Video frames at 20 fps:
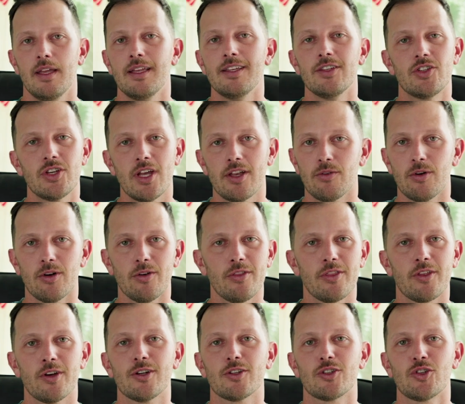In general,
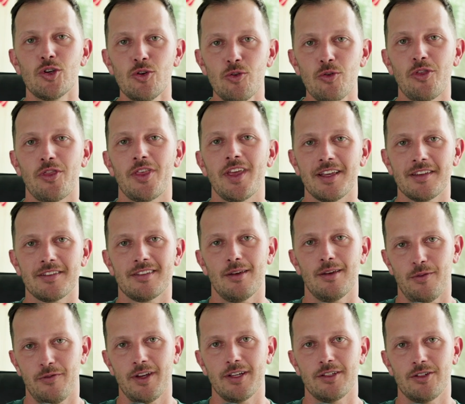there are two things that
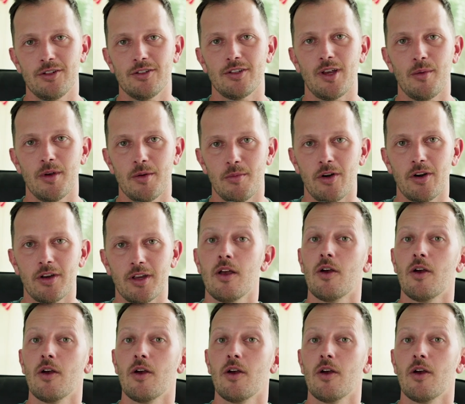affect your time to market.